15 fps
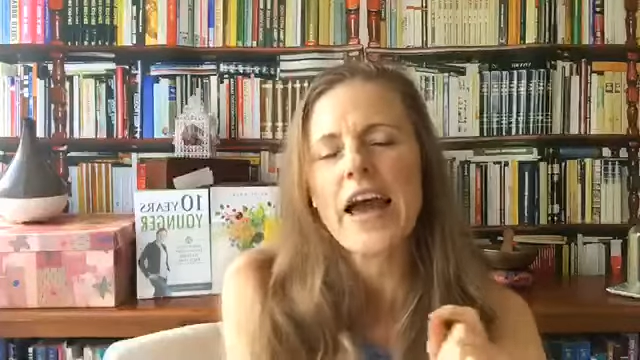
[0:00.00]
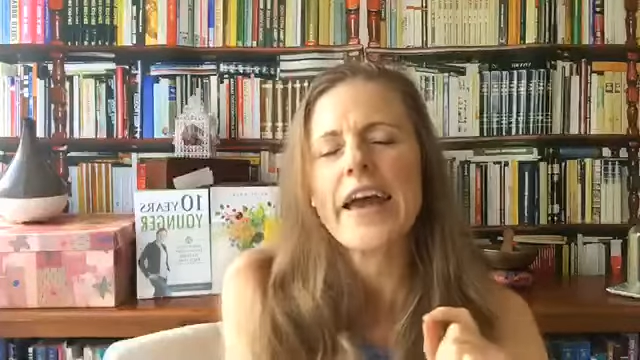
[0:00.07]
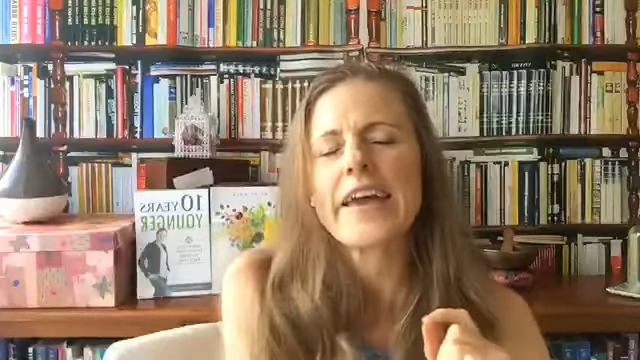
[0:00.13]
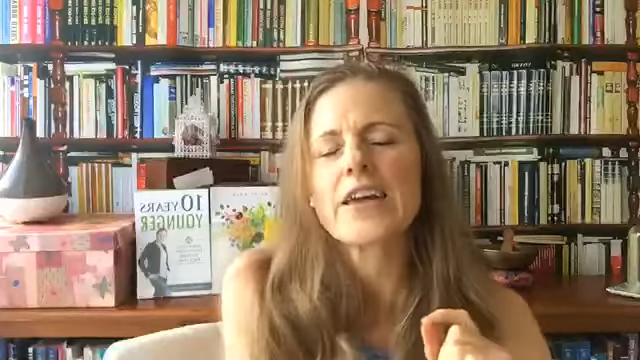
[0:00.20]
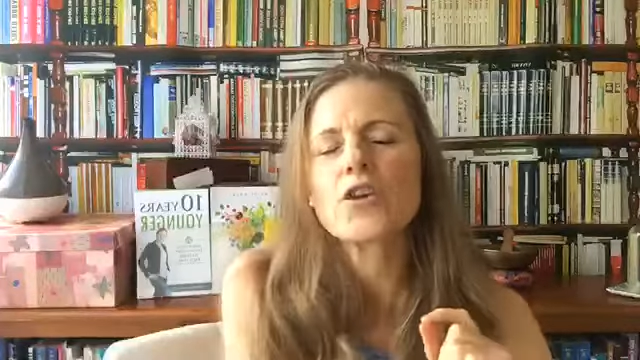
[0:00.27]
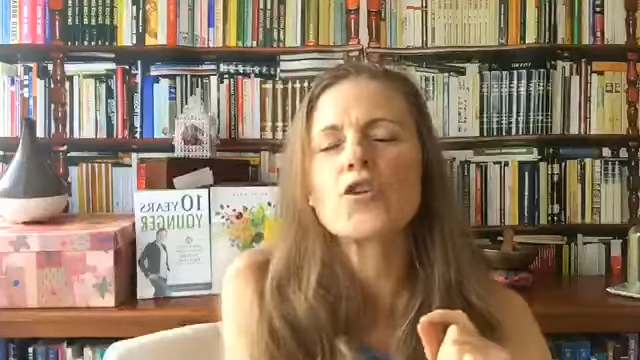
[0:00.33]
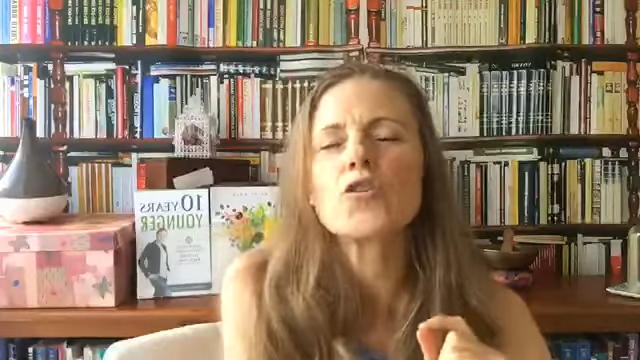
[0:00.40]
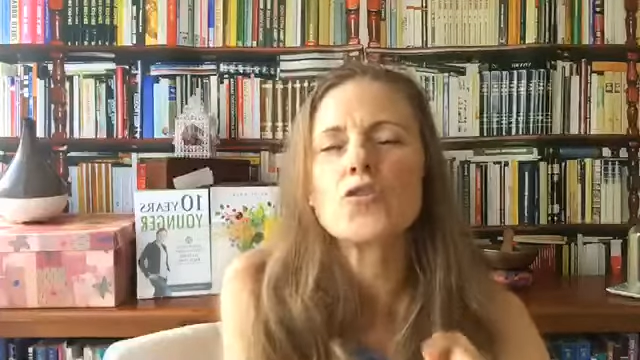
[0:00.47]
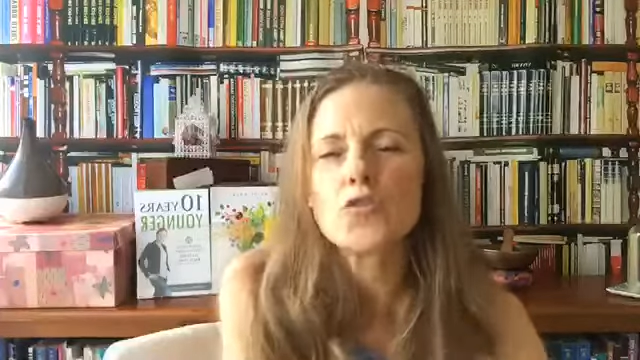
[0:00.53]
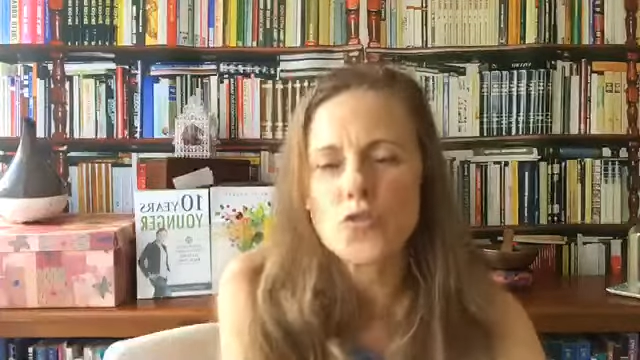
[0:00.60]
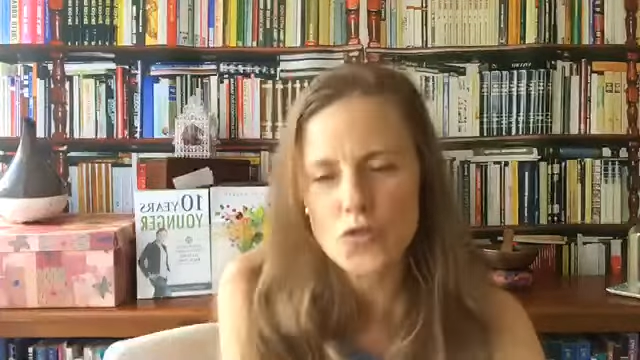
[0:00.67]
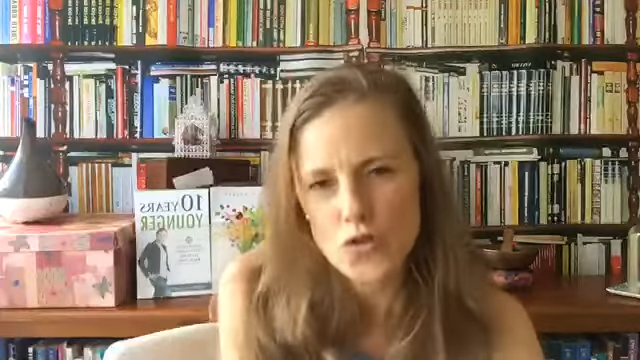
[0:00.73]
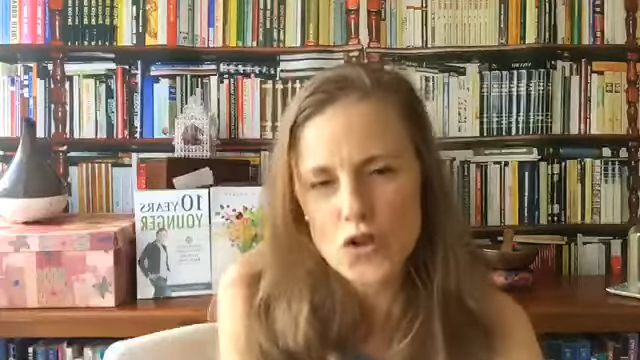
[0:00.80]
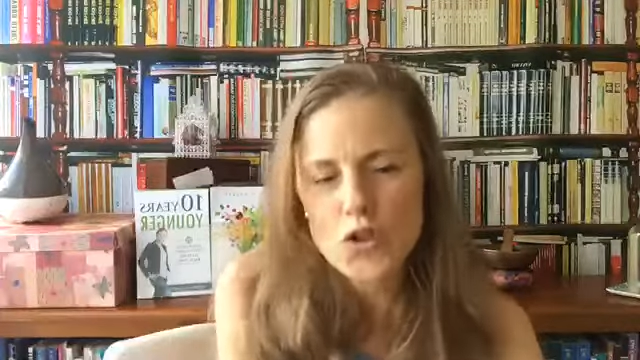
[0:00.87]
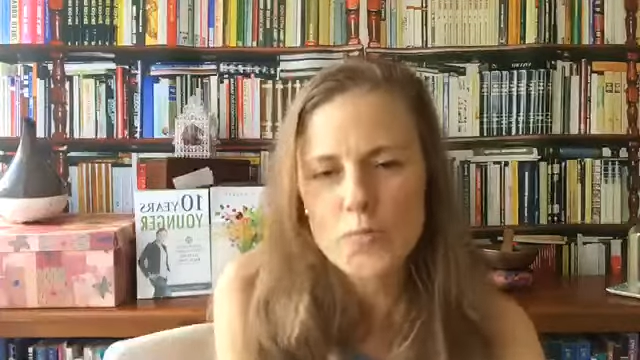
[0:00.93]
a
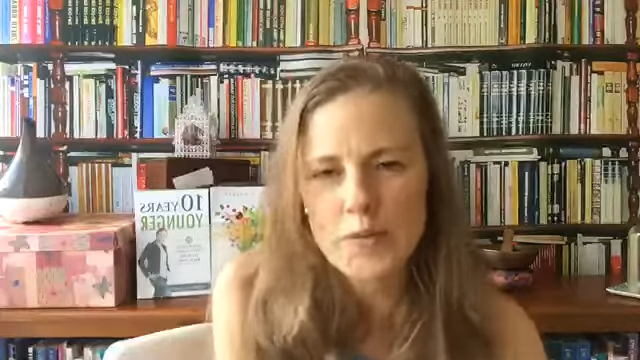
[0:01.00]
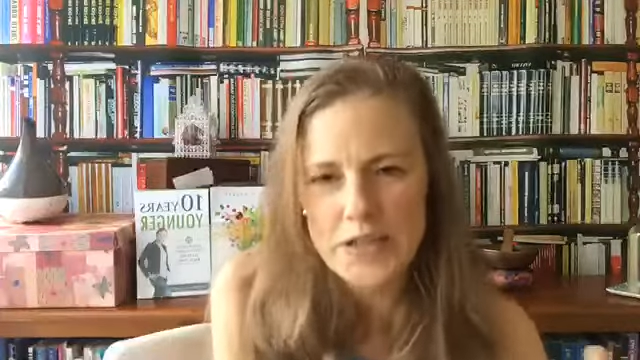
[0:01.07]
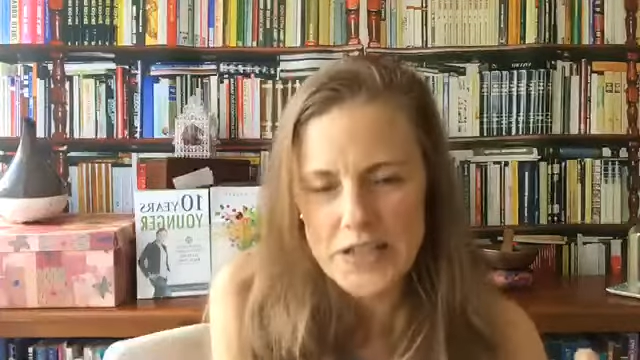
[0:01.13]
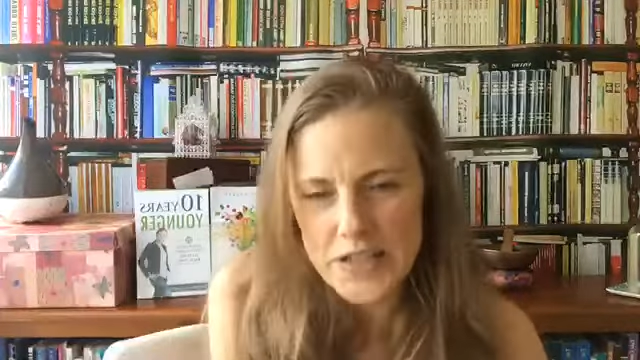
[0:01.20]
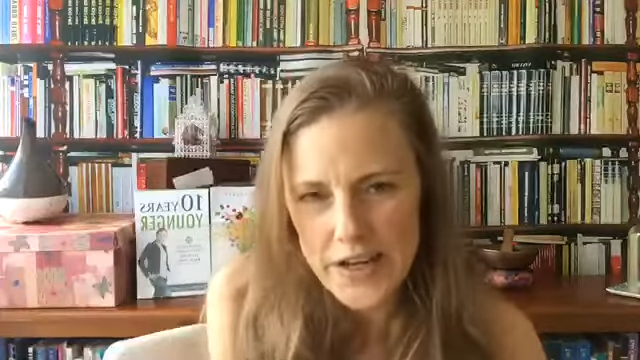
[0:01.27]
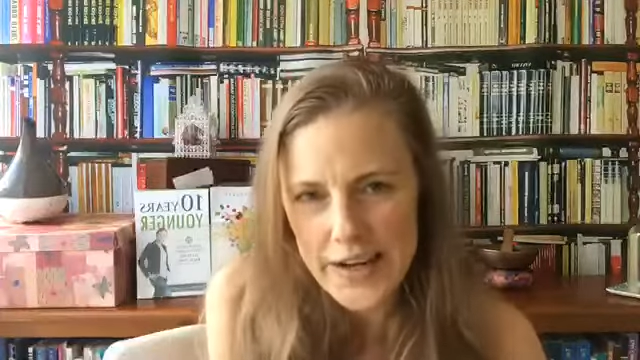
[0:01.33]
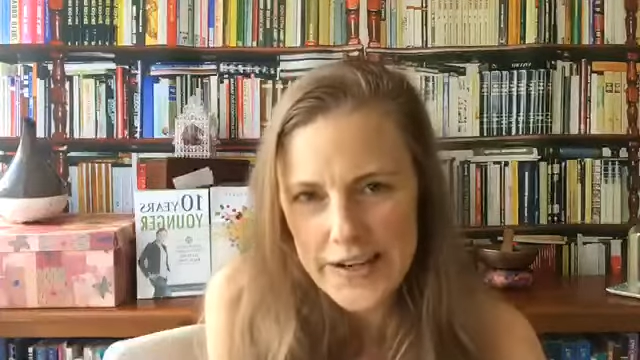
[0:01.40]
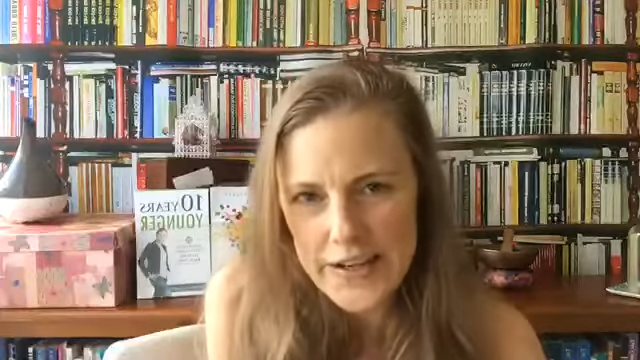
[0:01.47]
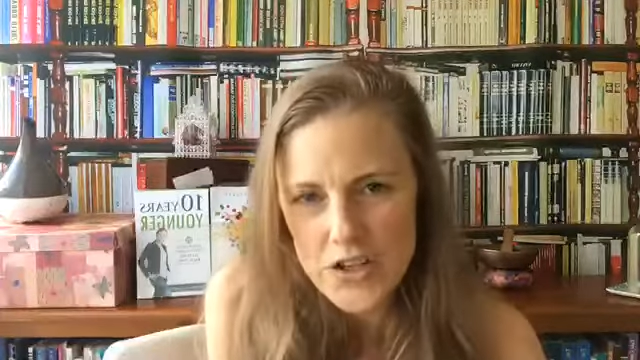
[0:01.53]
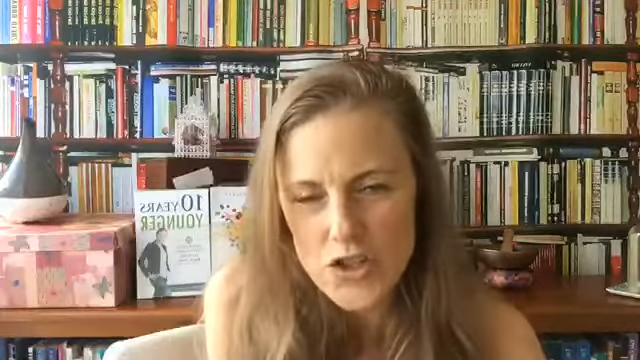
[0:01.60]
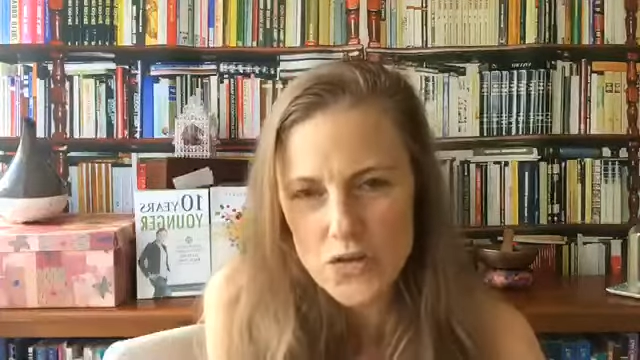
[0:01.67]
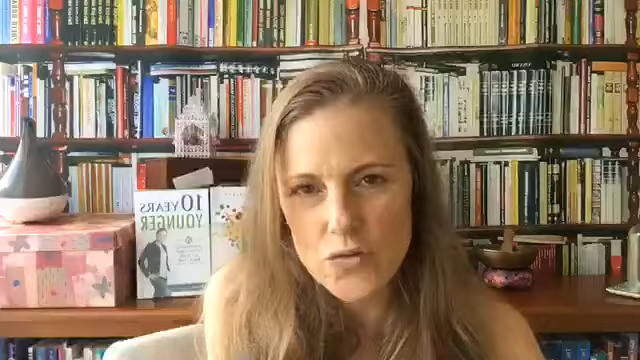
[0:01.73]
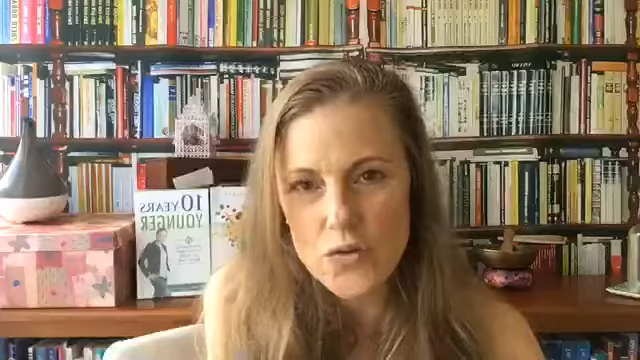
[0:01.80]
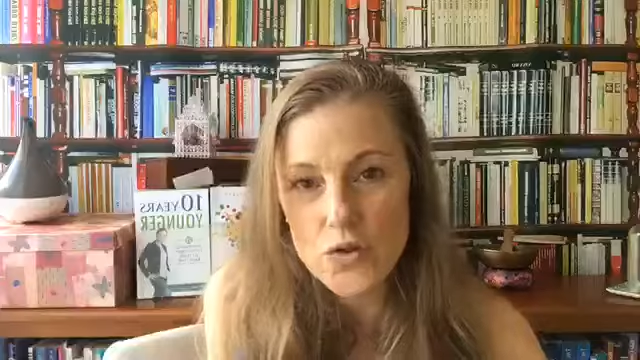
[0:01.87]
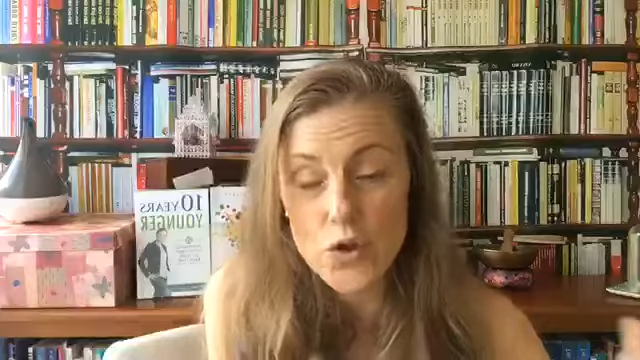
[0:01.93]
huge potential